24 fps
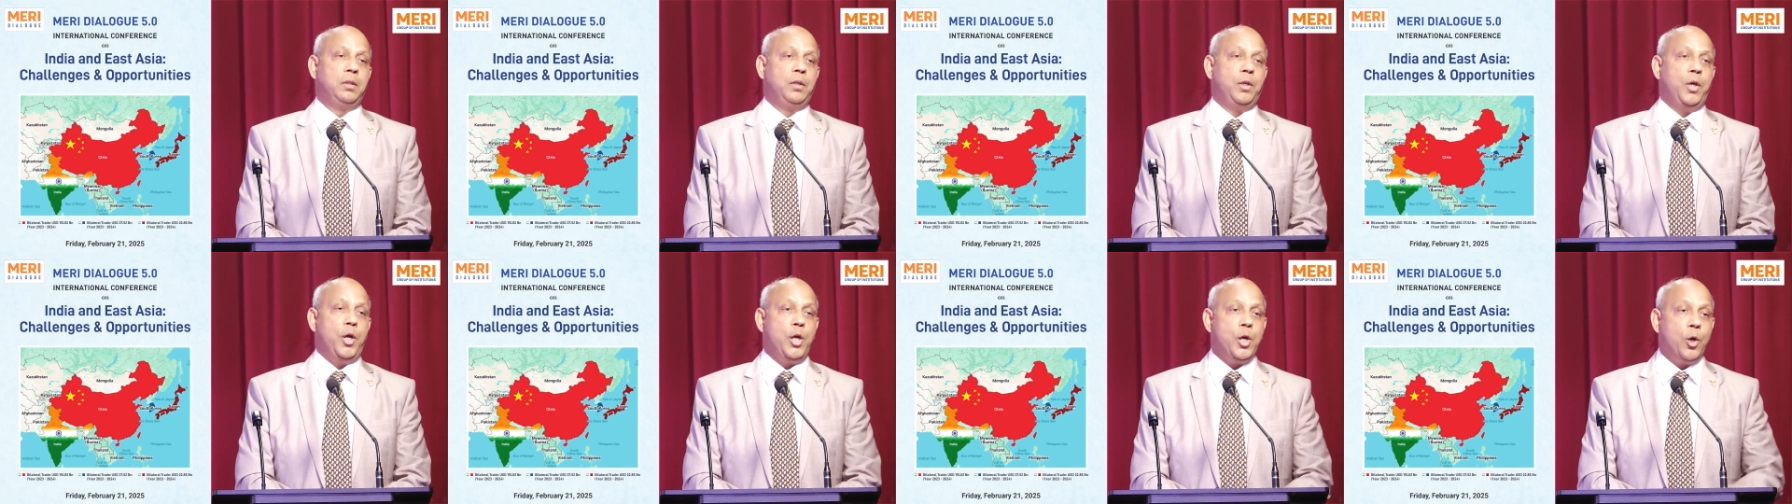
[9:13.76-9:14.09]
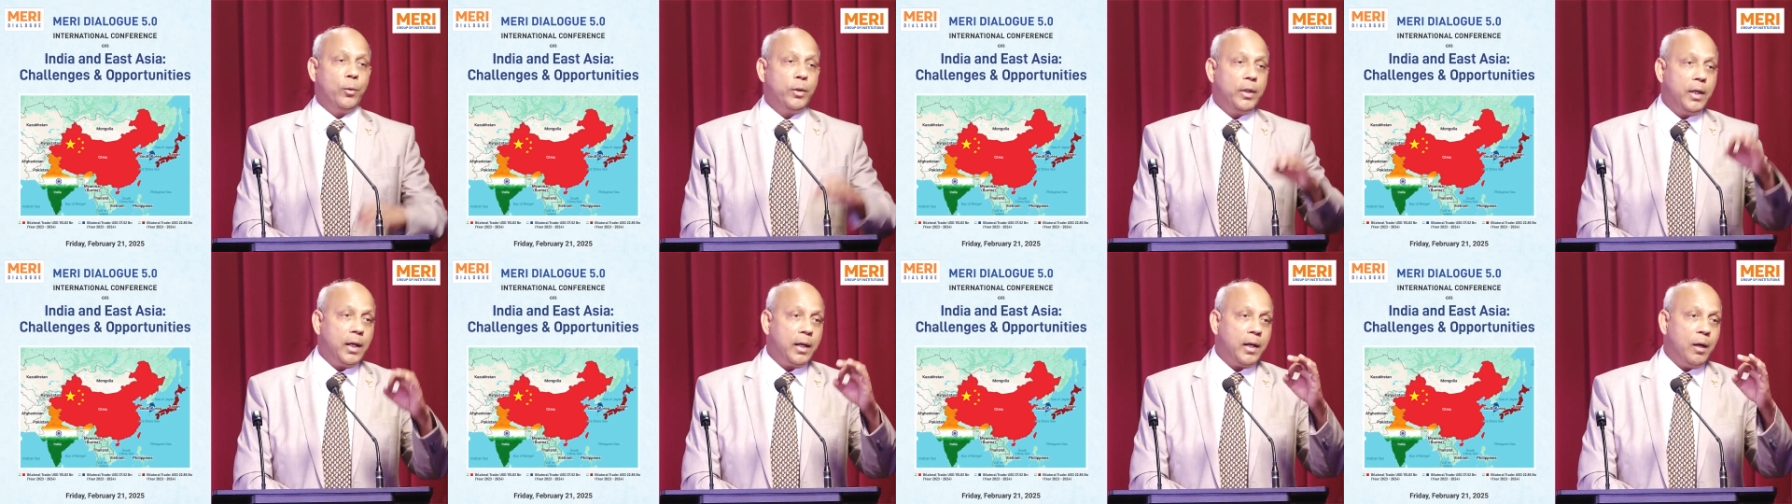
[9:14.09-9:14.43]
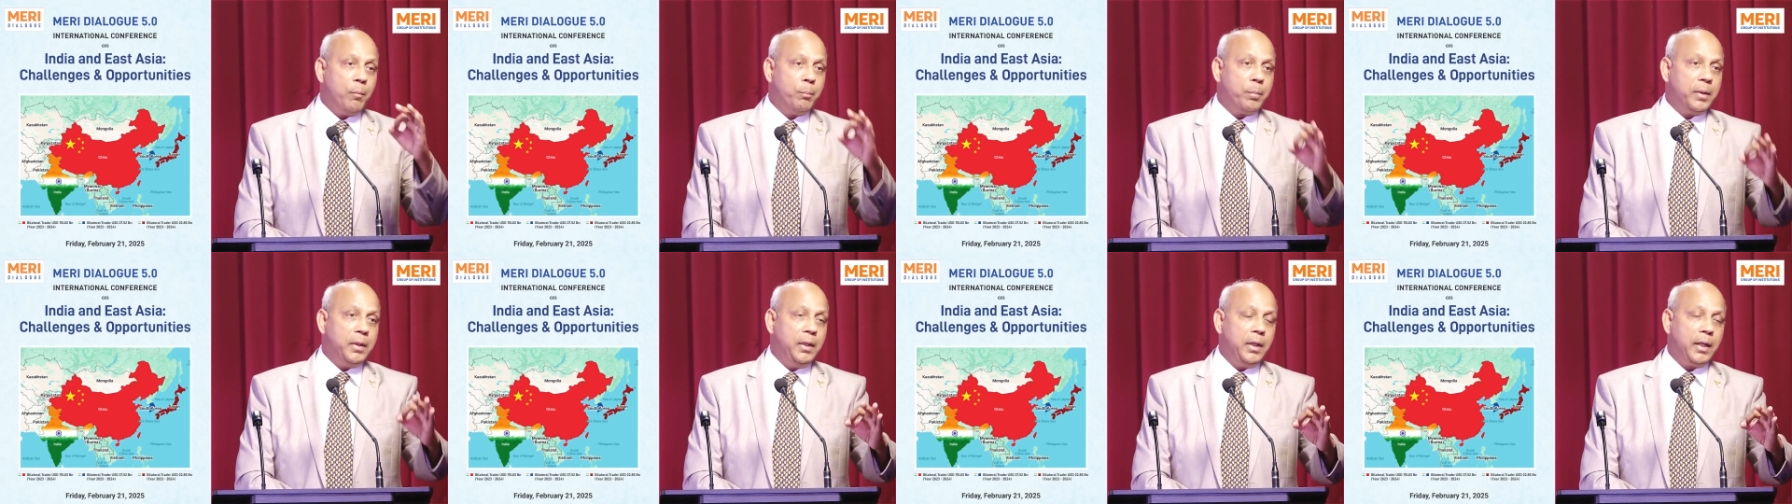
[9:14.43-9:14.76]
Hyundai
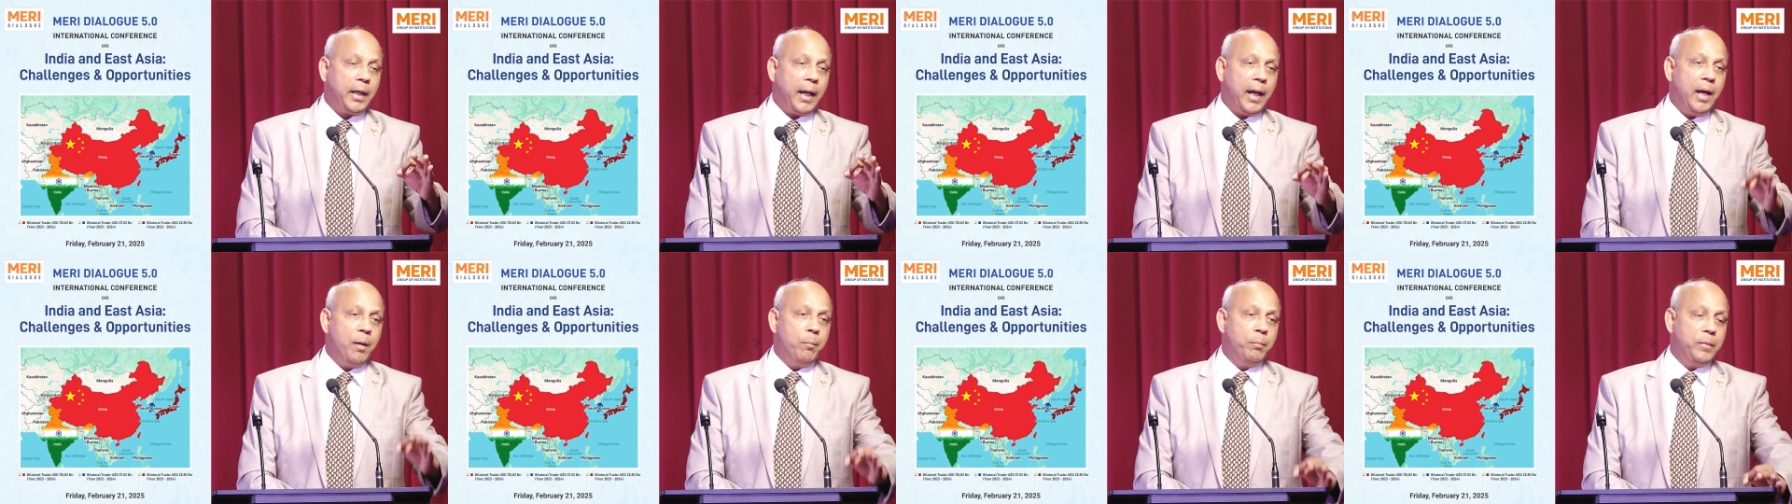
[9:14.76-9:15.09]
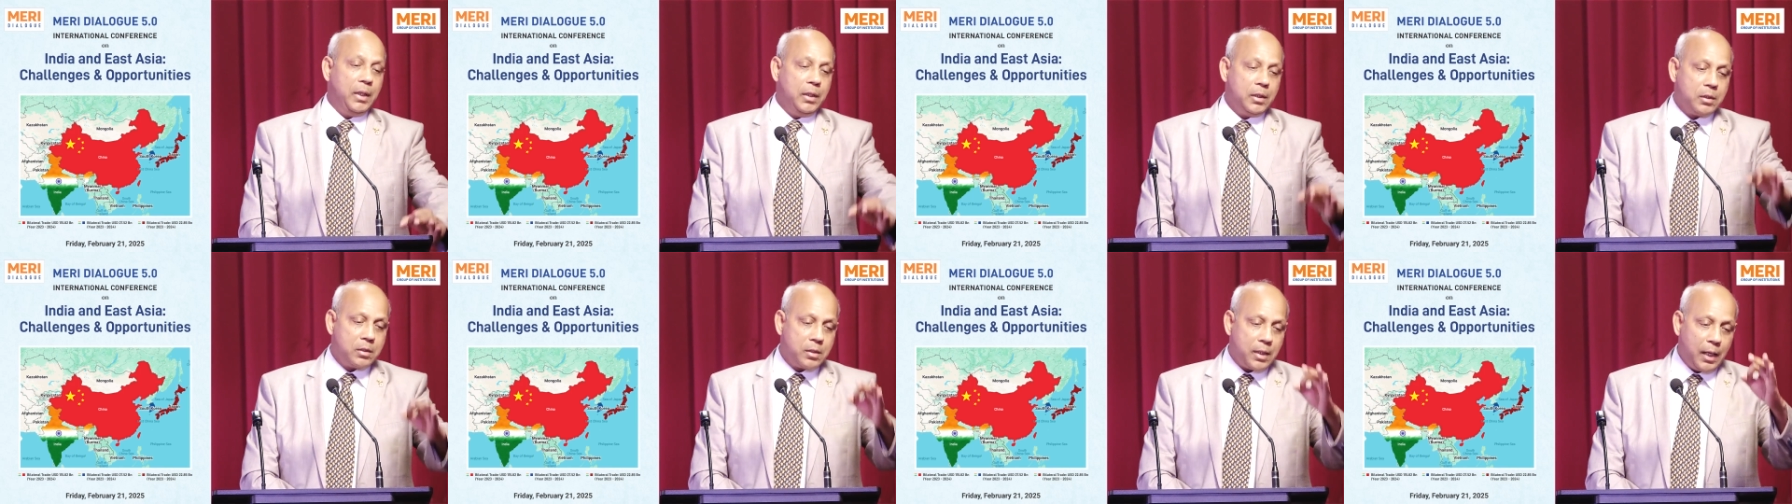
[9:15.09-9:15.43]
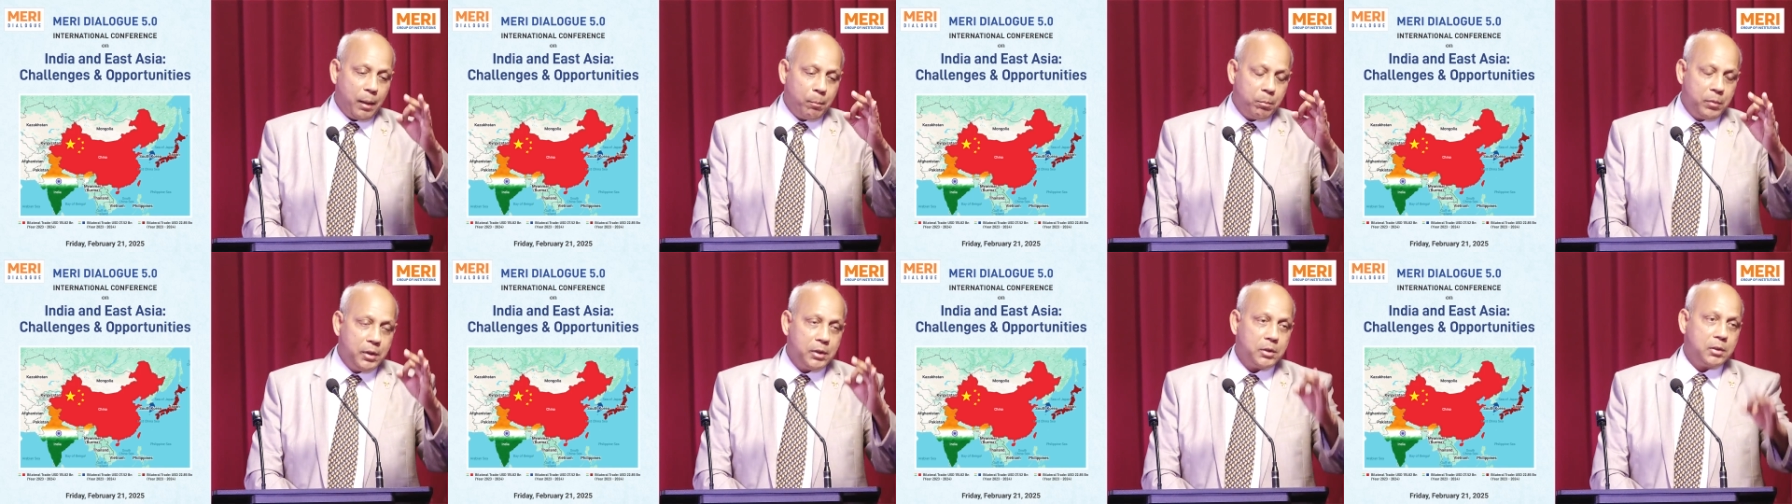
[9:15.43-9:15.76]
company came, they
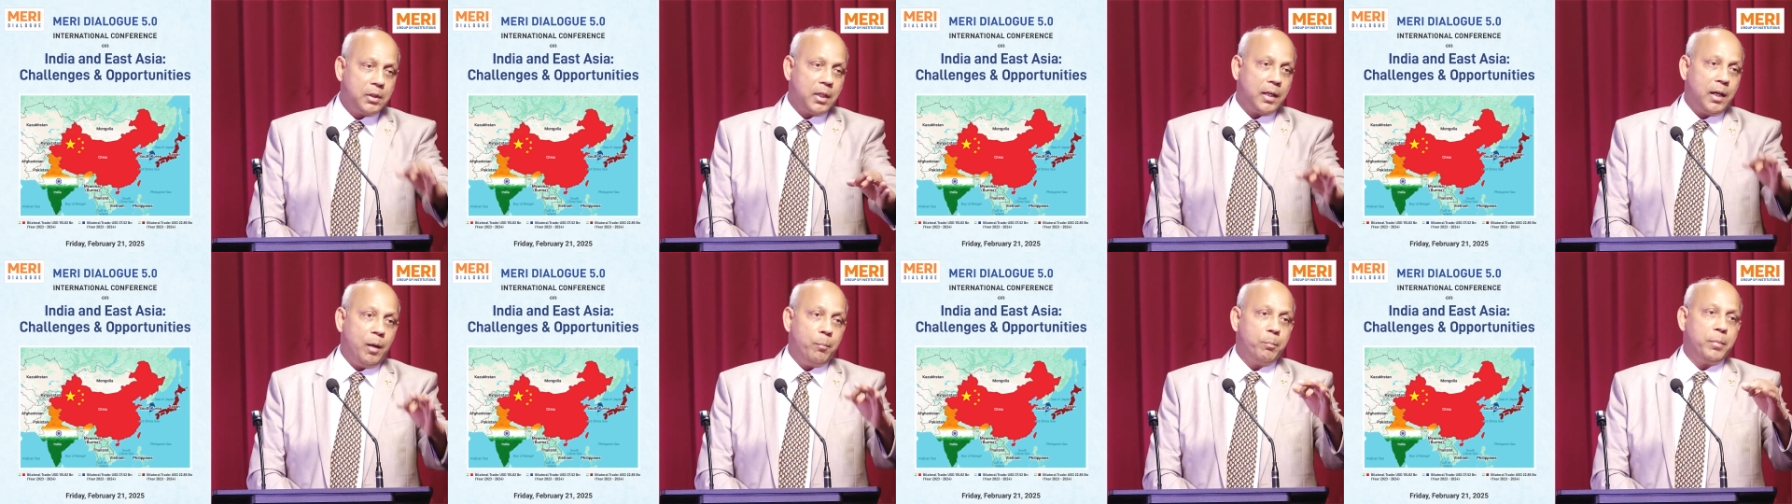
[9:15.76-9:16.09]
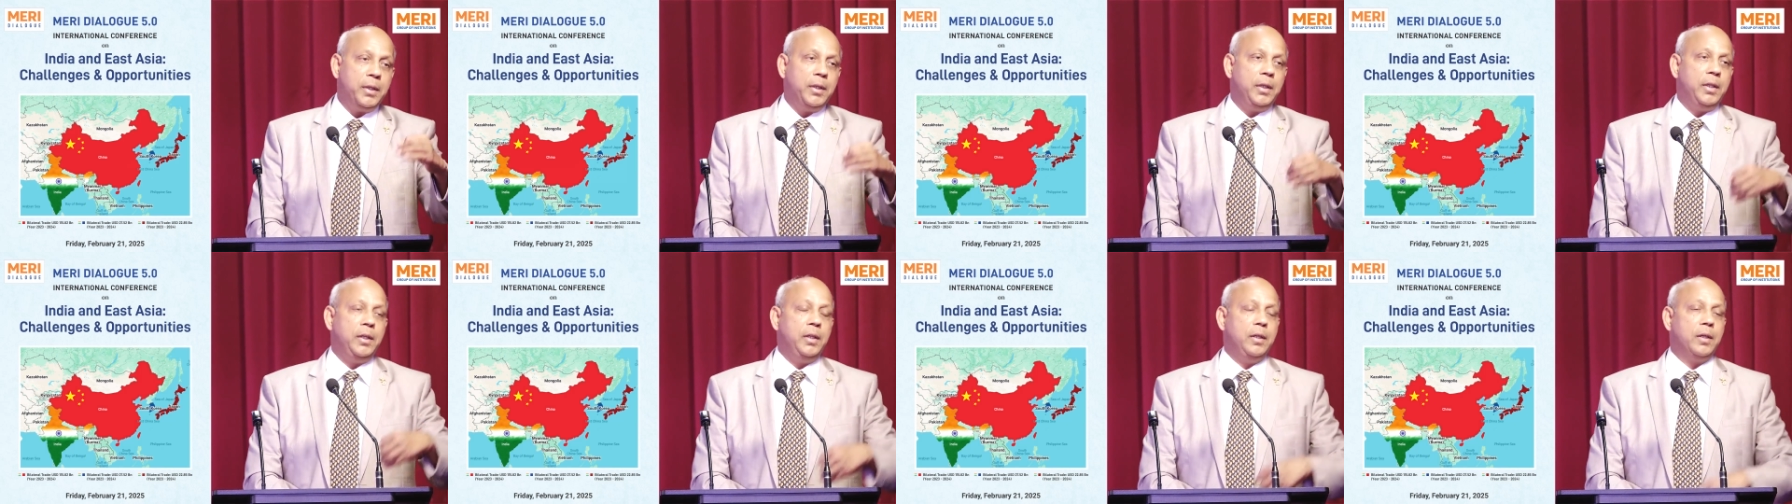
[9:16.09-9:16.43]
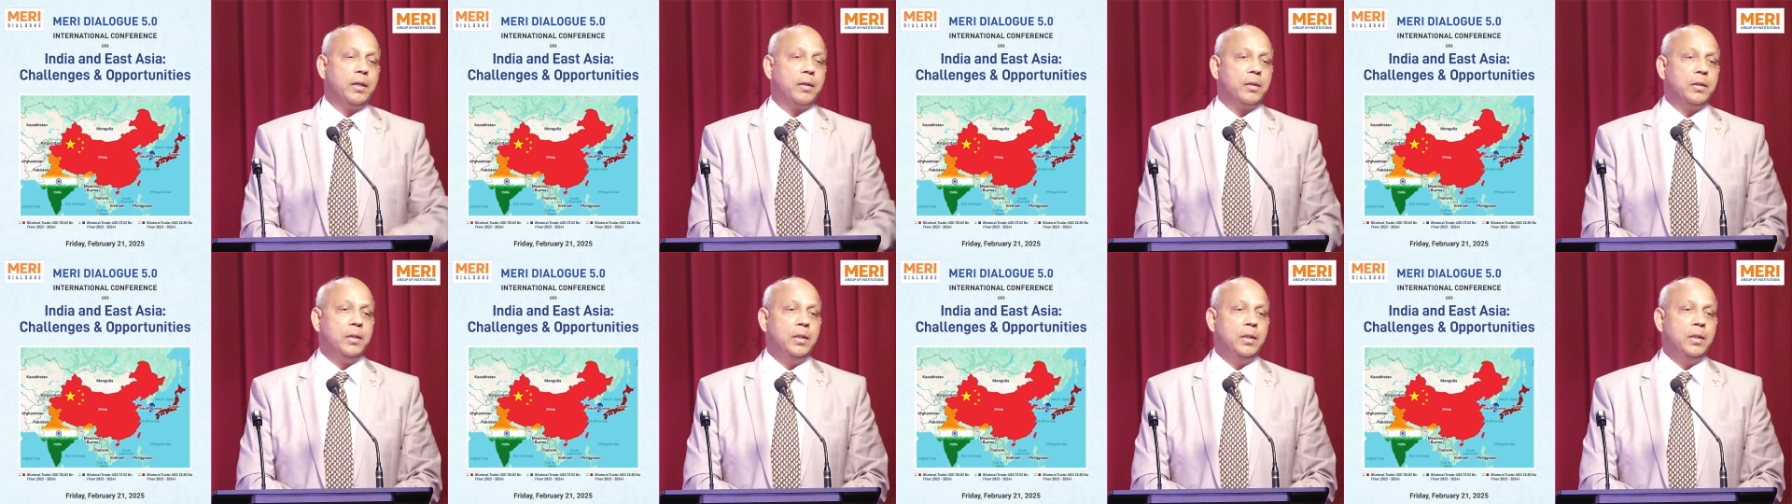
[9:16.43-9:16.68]
established the company here.